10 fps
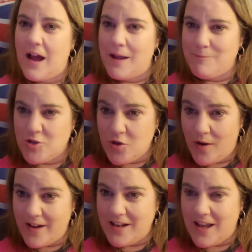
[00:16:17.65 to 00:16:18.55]
I'm
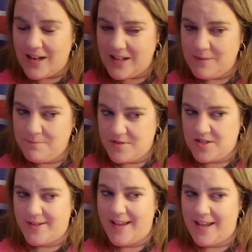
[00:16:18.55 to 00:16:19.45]
trying to get him
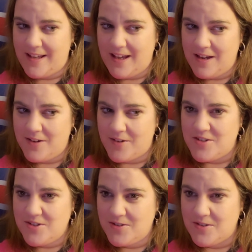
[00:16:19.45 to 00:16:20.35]
to eat keto
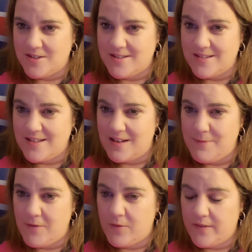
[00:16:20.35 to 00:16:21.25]
too because it's going to
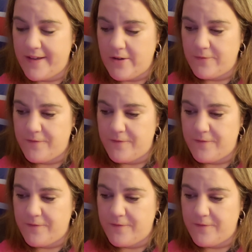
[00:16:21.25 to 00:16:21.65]
be really good